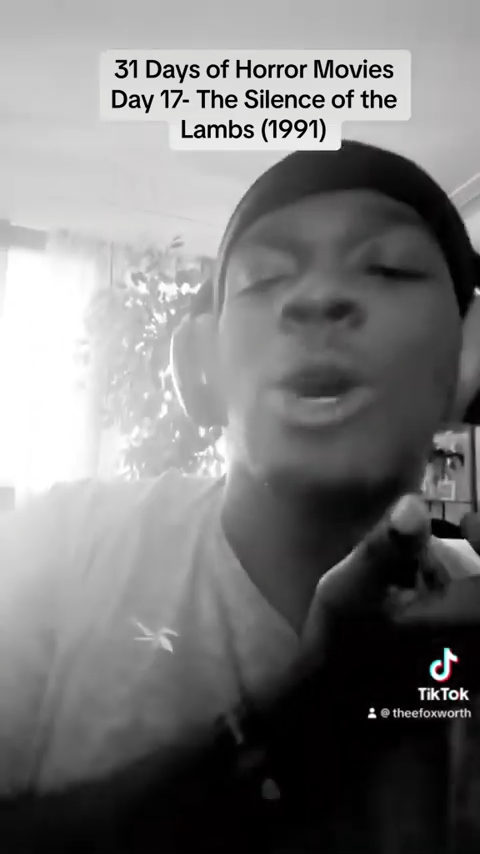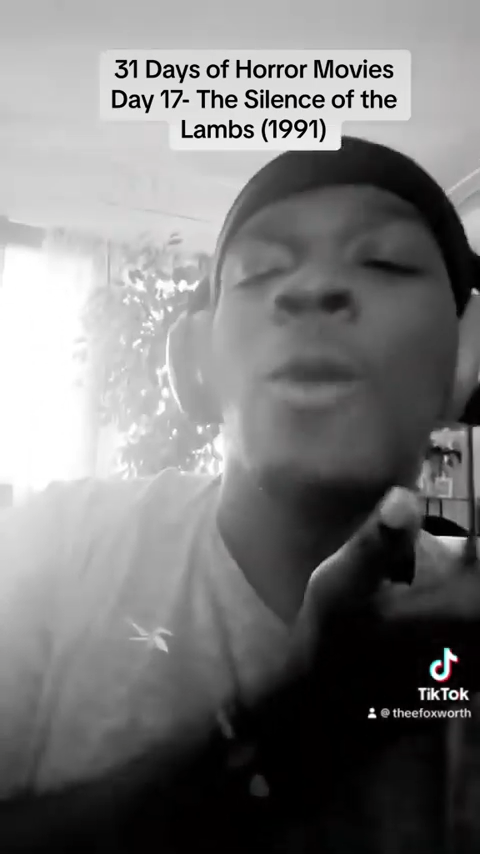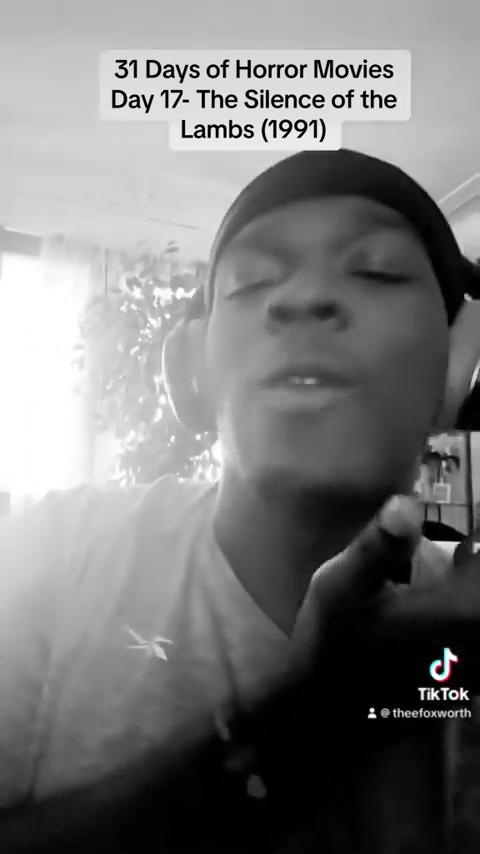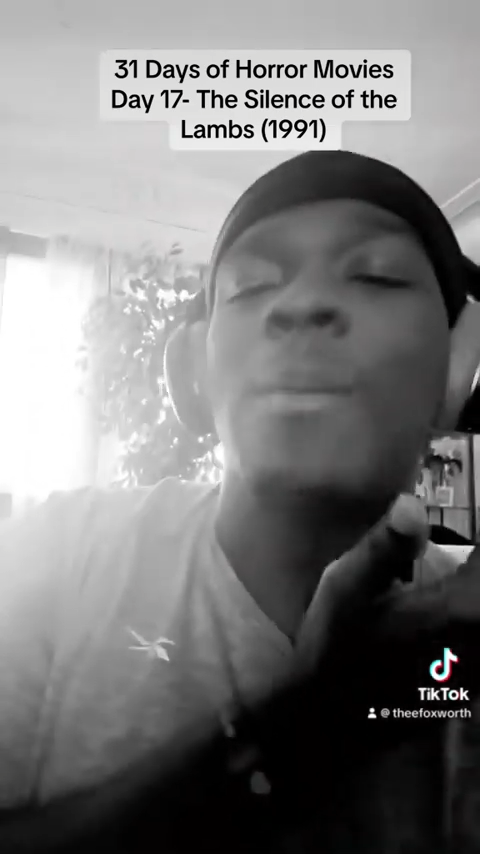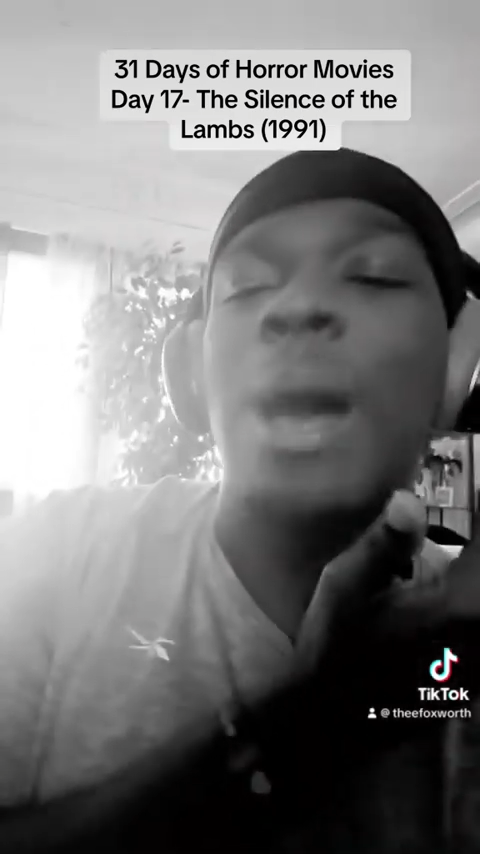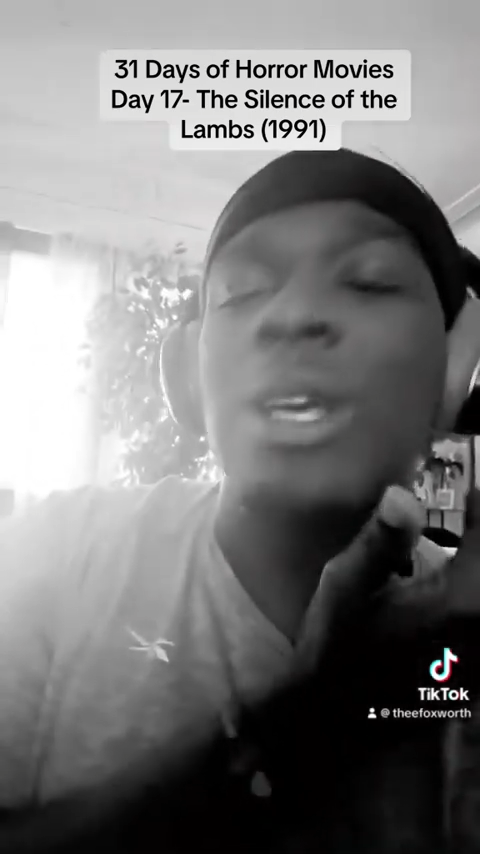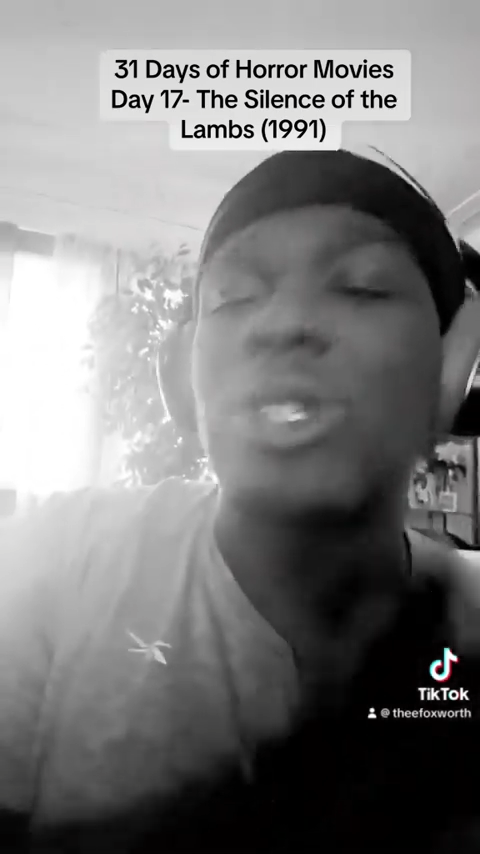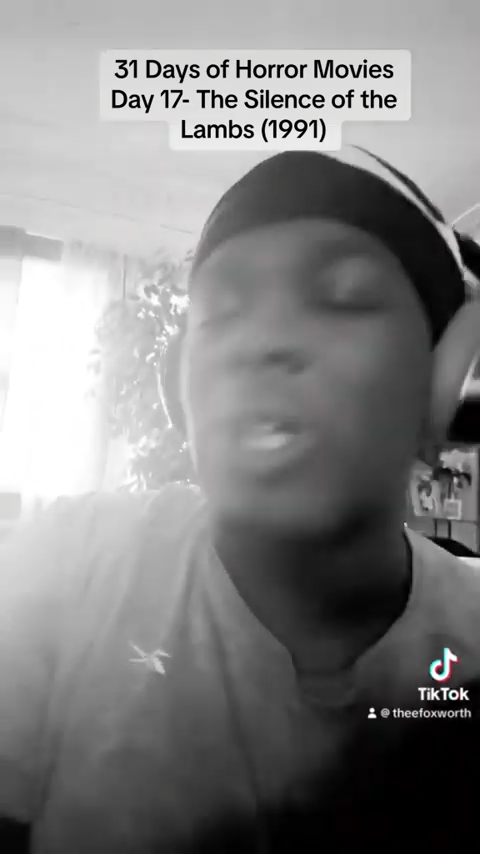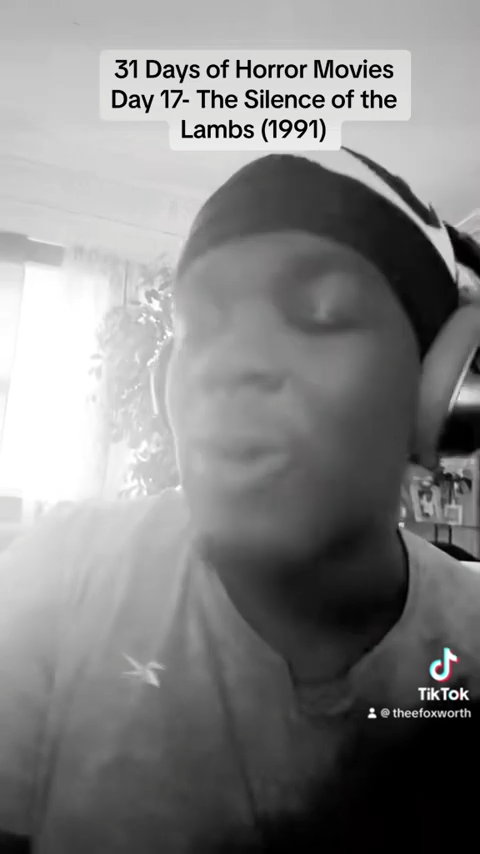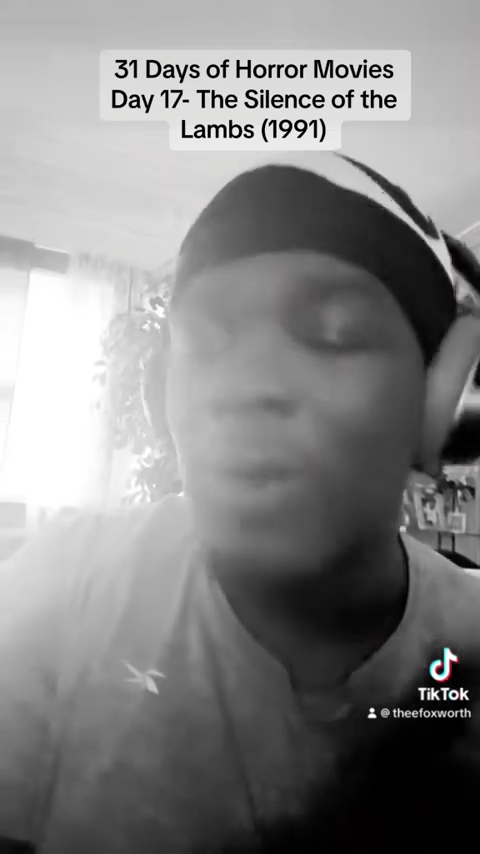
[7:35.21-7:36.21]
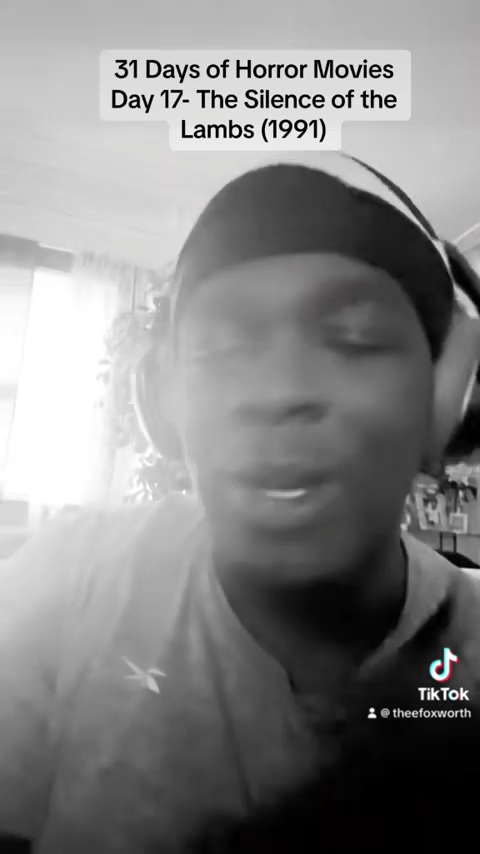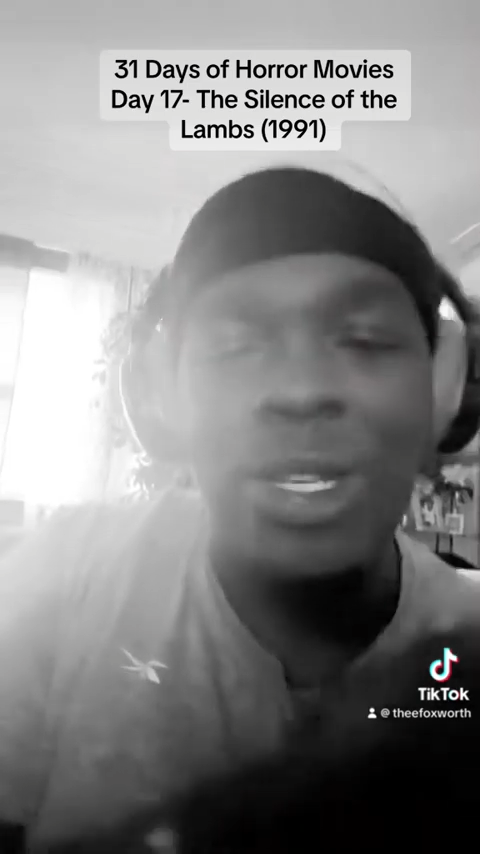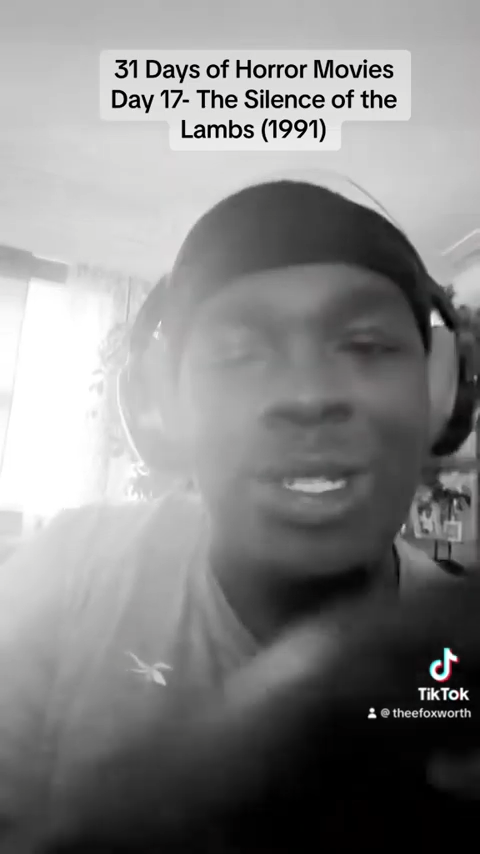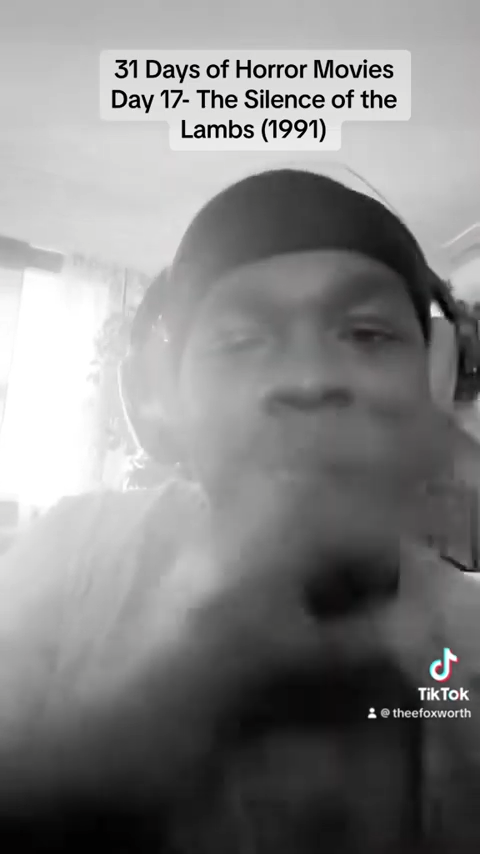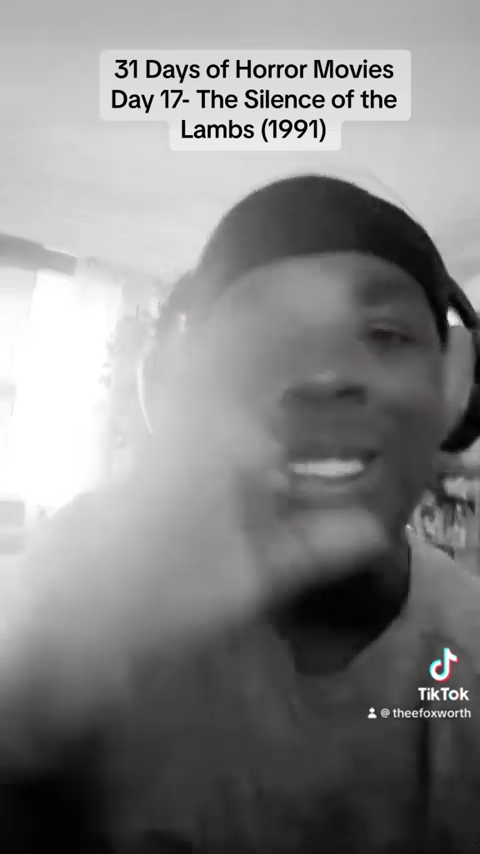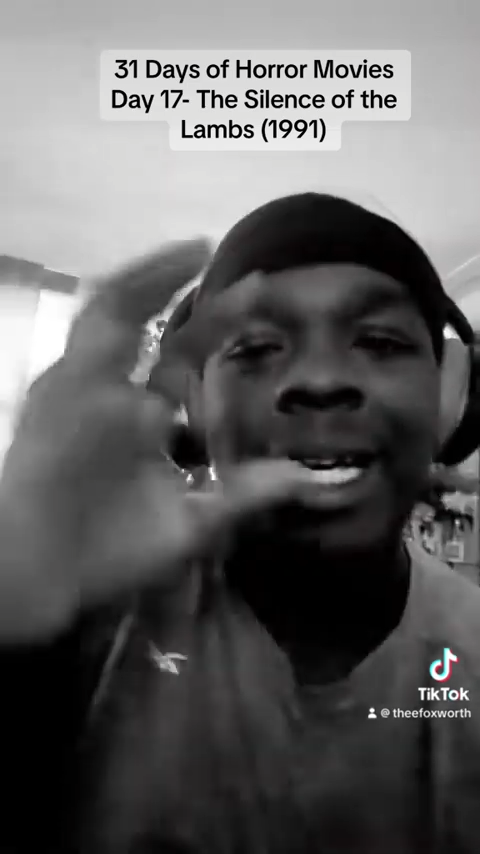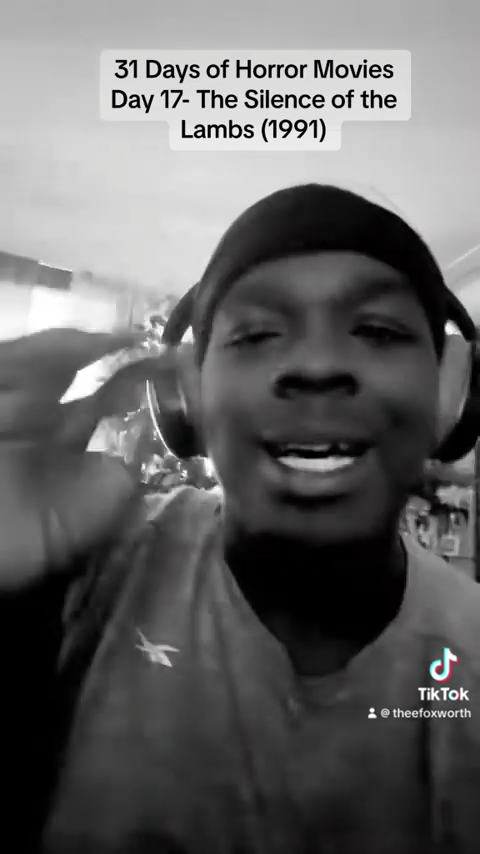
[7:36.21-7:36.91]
over my shoulder. Just